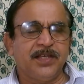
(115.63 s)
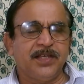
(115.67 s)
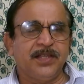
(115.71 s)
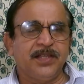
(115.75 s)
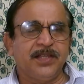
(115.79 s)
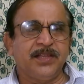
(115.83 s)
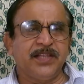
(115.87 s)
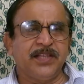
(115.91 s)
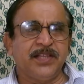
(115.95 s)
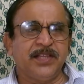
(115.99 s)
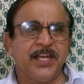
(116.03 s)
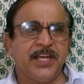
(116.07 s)

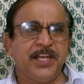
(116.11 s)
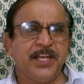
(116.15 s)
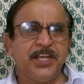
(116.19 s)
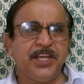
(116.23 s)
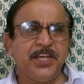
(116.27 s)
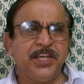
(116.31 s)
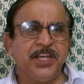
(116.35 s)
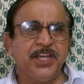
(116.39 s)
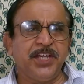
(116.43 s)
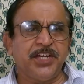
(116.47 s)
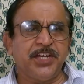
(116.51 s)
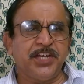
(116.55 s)
they
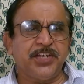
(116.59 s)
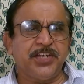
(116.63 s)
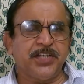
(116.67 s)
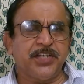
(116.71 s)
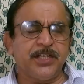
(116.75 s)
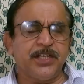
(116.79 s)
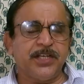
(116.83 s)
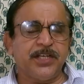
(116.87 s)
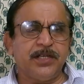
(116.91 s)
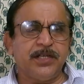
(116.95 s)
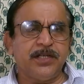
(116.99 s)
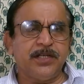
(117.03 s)
eat
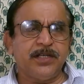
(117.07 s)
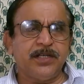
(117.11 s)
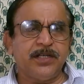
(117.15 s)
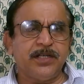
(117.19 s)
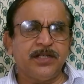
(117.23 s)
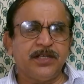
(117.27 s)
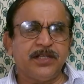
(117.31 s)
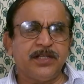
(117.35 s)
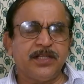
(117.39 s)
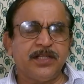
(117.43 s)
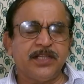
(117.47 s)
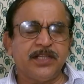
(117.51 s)

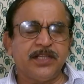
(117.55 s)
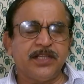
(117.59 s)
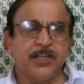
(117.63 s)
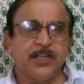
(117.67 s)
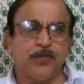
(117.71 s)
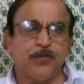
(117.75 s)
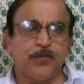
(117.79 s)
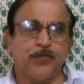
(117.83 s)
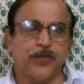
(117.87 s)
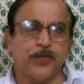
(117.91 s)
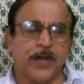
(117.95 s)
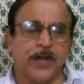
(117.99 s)
the
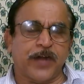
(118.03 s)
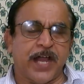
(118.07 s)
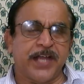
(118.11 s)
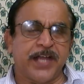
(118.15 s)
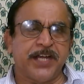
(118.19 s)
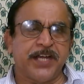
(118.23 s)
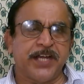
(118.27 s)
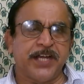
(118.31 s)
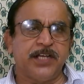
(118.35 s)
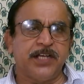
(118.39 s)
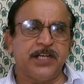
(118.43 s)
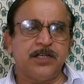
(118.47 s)

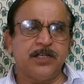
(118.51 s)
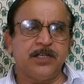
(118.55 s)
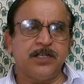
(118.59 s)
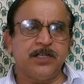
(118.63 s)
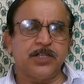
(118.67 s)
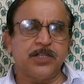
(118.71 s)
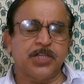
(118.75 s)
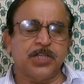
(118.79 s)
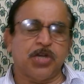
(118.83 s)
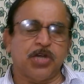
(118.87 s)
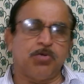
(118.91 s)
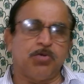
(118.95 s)
fried,
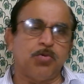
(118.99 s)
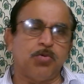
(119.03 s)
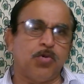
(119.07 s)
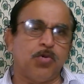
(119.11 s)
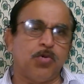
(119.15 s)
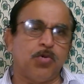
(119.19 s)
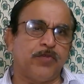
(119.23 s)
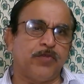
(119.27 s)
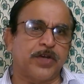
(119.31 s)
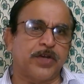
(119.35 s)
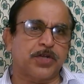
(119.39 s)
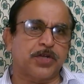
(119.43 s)
the
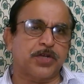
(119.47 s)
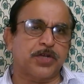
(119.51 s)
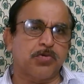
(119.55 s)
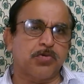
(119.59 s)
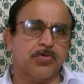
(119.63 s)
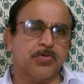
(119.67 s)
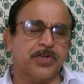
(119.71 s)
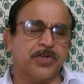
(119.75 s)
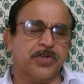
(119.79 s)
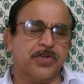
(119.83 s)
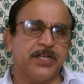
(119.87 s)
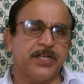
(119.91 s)

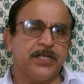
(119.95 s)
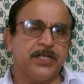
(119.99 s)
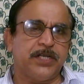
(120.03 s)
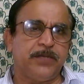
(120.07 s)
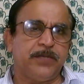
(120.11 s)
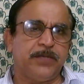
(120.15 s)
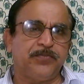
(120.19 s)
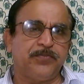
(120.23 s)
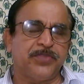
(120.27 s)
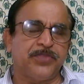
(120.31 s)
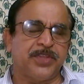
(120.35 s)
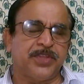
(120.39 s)
overcooked,
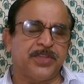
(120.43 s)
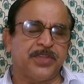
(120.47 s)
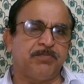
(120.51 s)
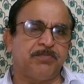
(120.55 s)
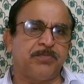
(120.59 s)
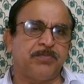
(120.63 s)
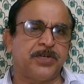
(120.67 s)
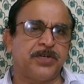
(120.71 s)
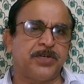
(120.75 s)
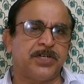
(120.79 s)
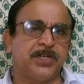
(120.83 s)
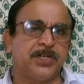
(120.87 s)
the
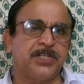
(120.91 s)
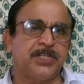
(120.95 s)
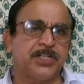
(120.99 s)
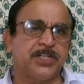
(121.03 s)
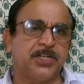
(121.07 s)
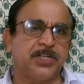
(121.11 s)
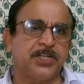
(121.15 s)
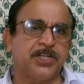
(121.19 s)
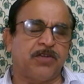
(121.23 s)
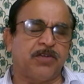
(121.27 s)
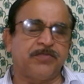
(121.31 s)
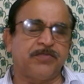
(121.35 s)
burnt
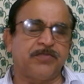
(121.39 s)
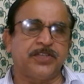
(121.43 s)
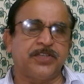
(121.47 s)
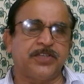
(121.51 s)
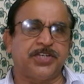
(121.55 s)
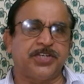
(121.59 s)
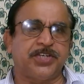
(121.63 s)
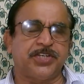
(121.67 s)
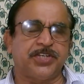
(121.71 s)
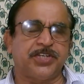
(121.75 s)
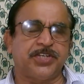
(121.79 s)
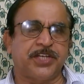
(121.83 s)

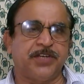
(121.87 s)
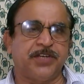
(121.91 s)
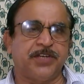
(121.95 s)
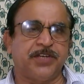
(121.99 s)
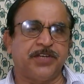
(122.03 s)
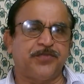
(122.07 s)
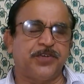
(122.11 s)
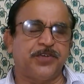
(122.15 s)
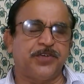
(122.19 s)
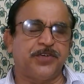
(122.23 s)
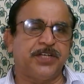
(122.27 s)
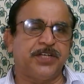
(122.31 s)
non-vegetarian
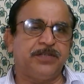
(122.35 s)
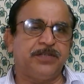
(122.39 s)
food,